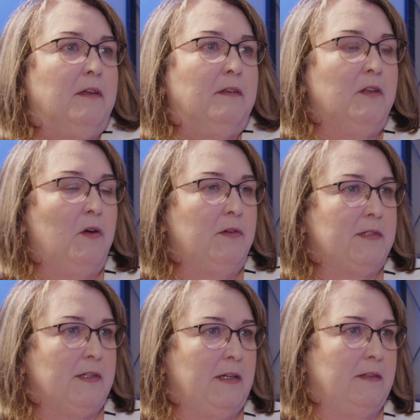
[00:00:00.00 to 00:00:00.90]

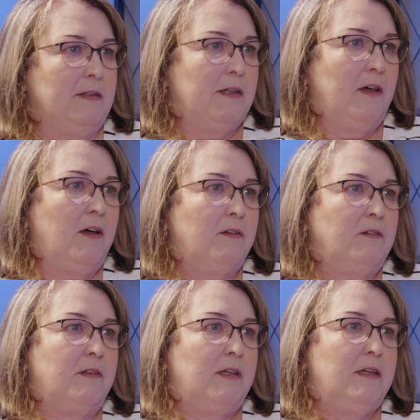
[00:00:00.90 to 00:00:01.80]
noticing the
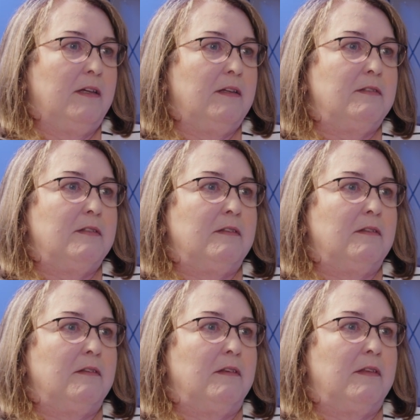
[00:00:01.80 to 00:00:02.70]
young kids
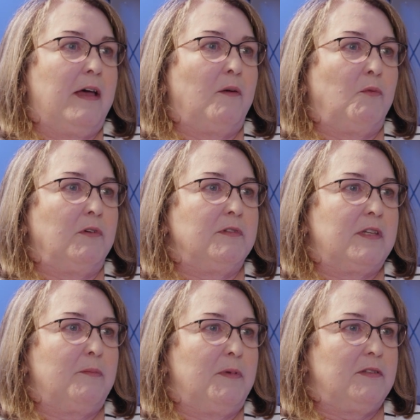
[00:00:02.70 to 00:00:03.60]
that were
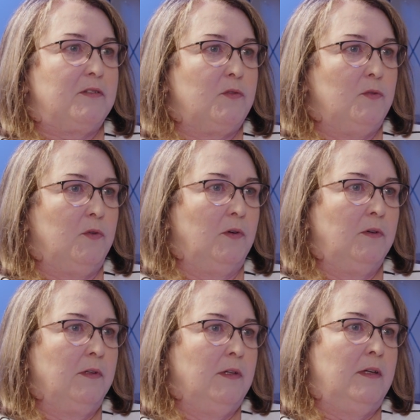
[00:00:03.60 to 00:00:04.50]
skipping
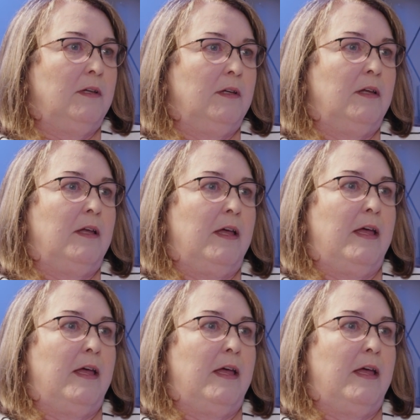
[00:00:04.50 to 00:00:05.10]
school yeah.